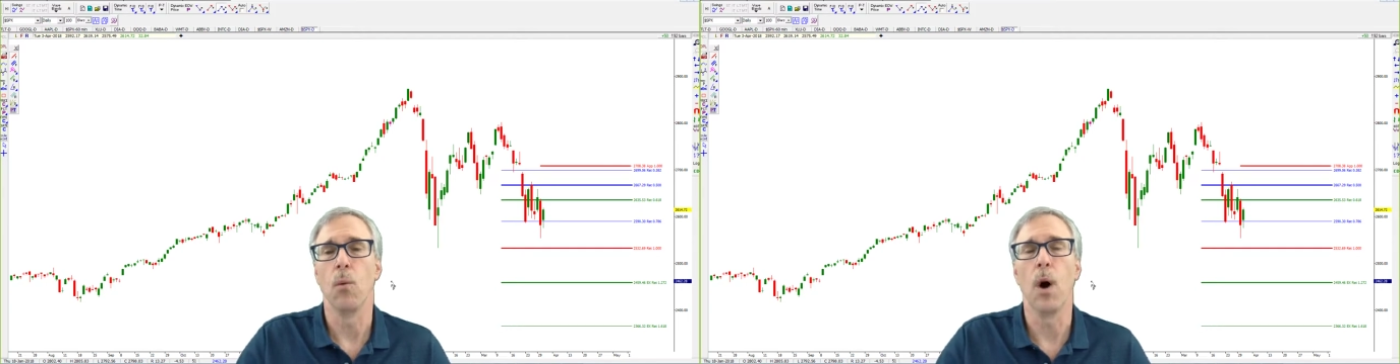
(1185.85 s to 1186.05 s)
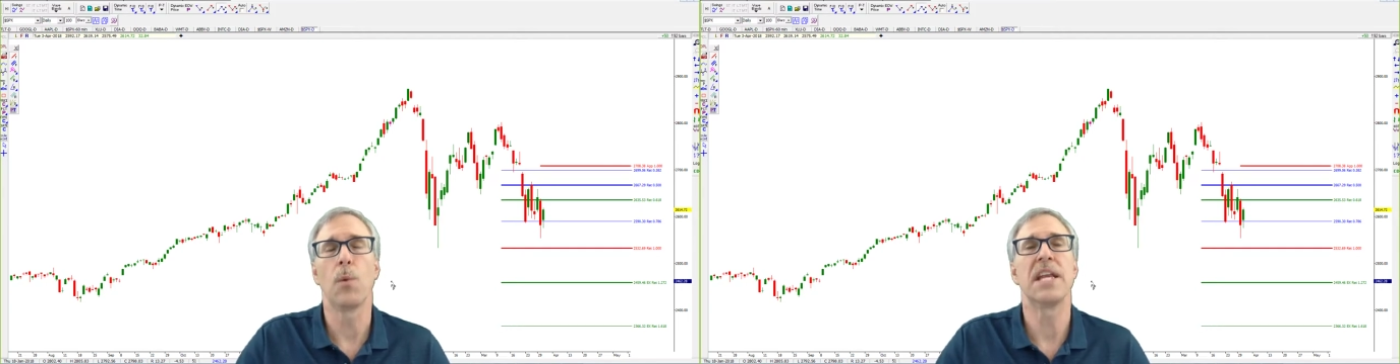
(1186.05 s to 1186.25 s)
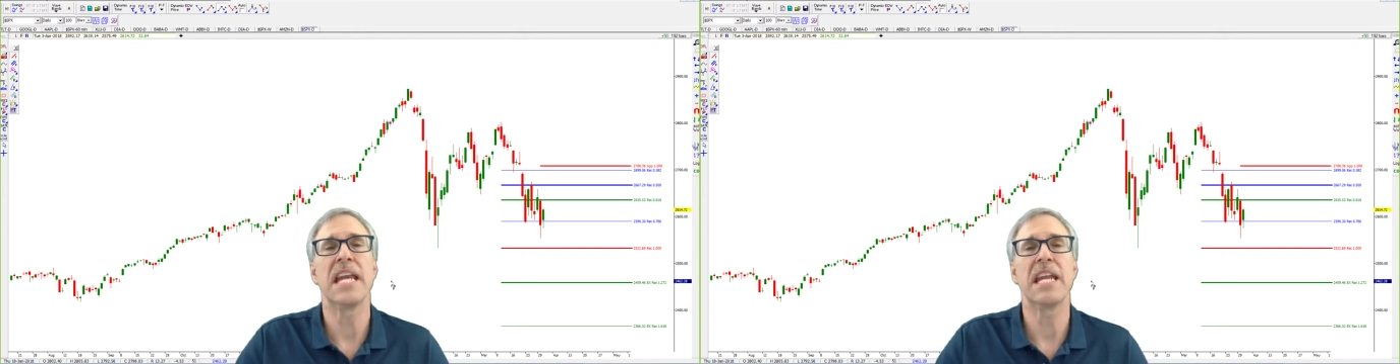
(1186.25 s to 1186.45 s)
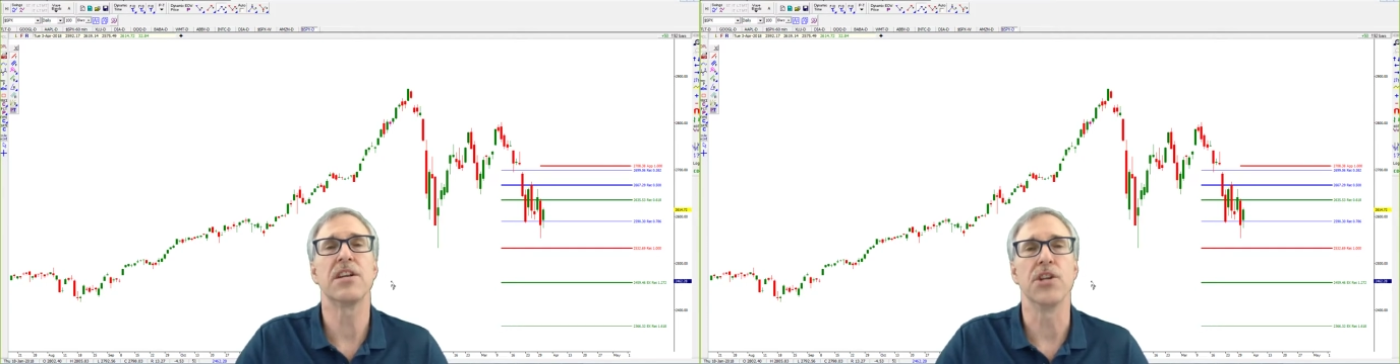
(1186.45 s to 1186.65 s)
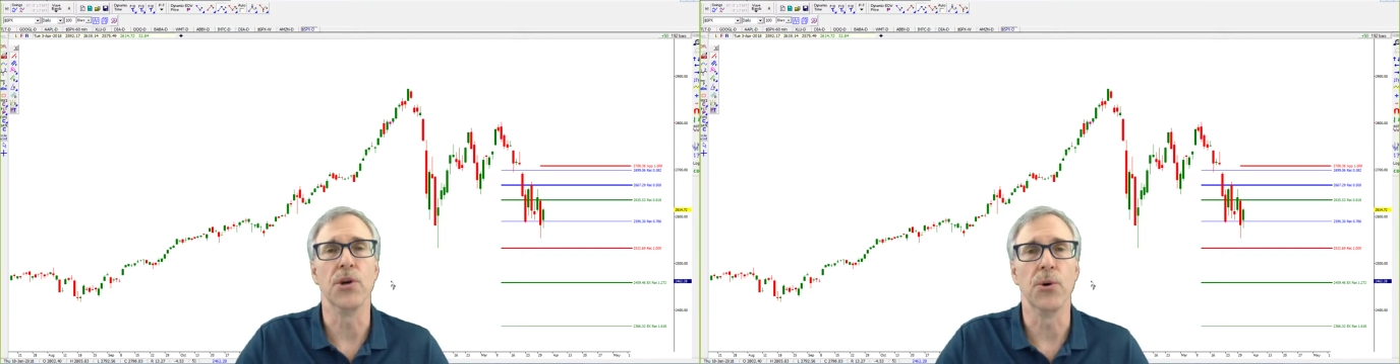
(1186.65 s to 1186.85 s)
what we
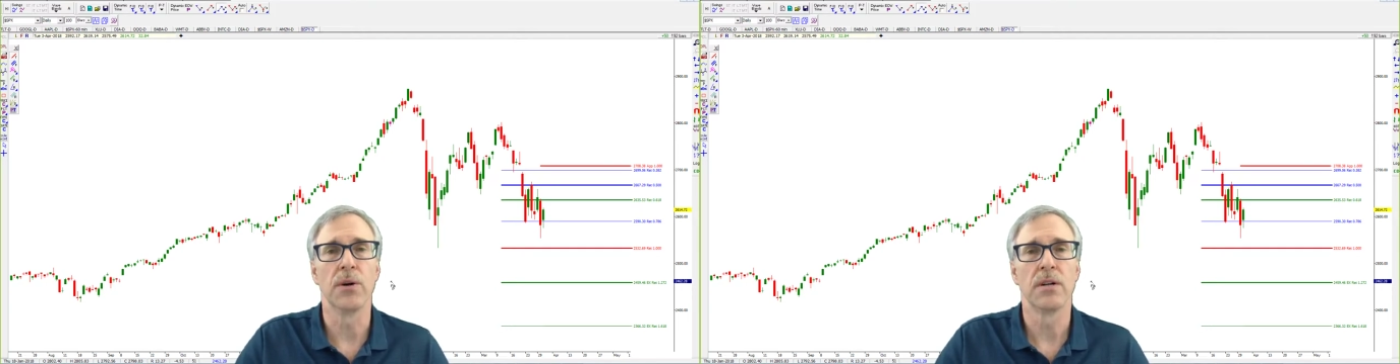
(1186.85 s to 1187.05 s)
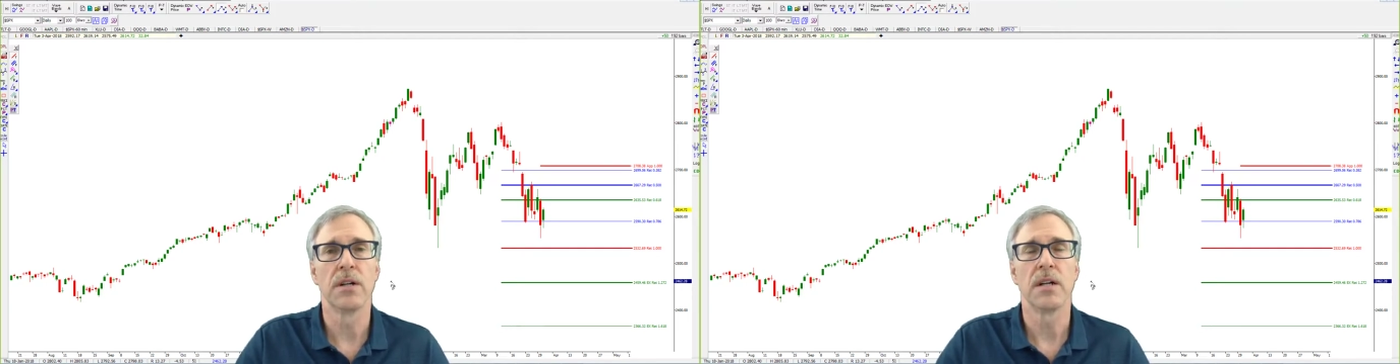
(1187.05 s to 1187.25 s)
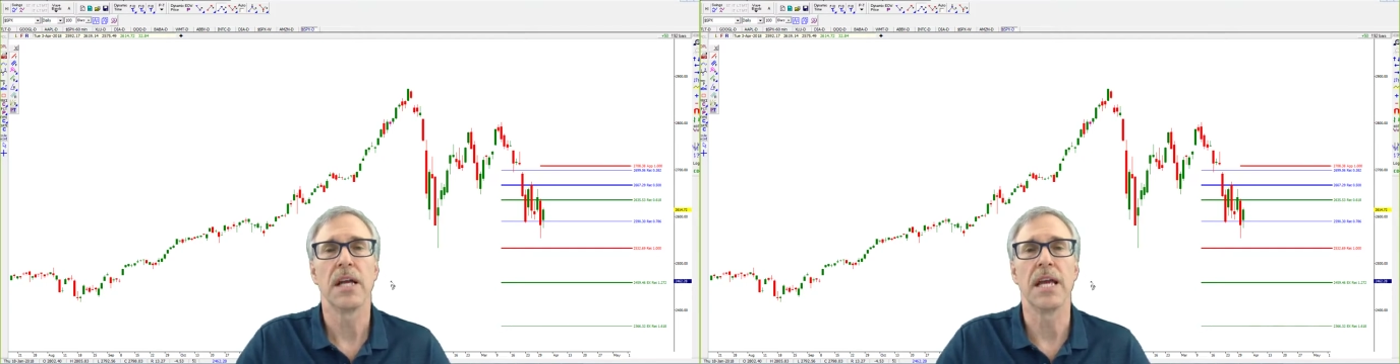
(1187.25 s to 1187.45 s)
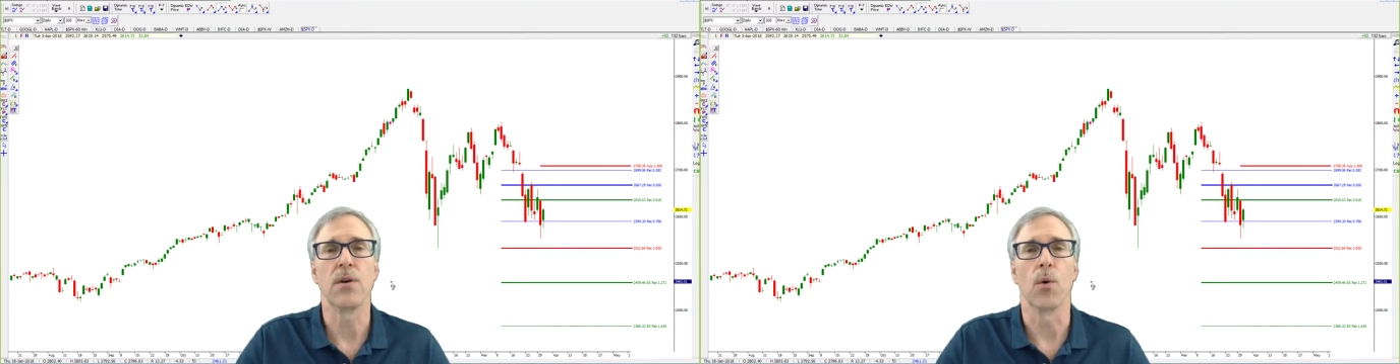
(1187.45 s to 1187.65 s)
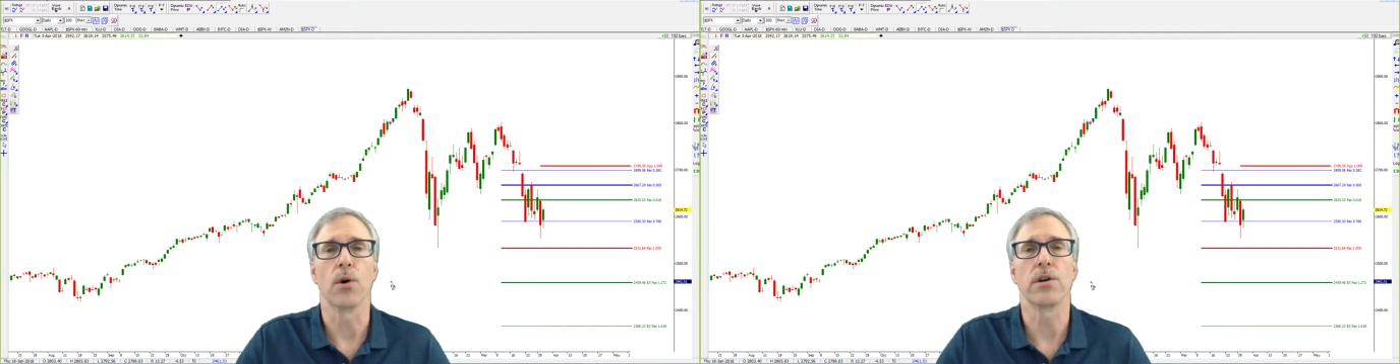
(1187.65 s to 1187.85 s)
need to do
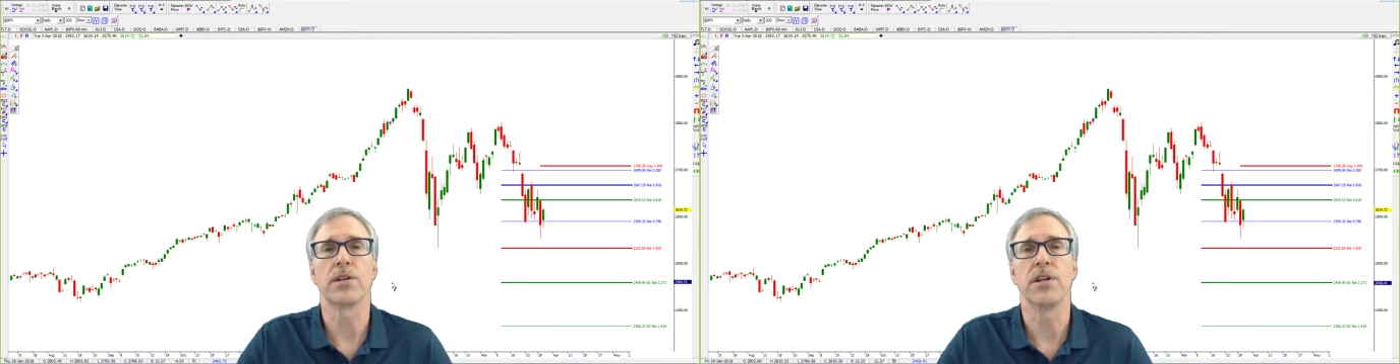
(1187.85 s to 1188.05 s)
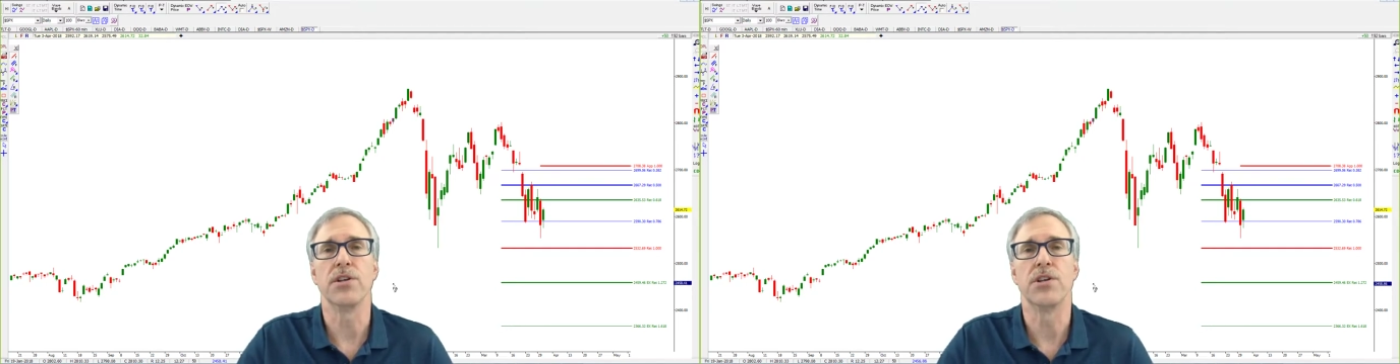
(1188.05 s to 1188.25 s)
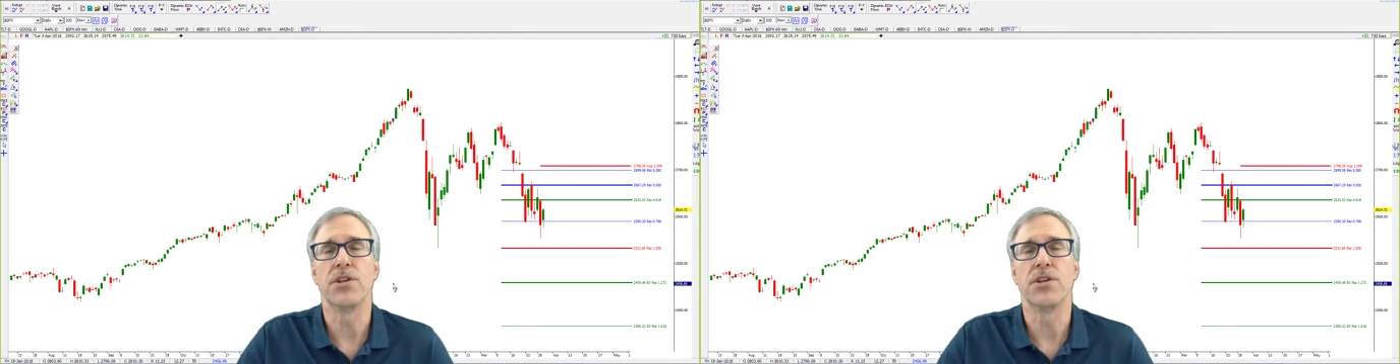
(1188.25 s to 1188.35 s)
in order to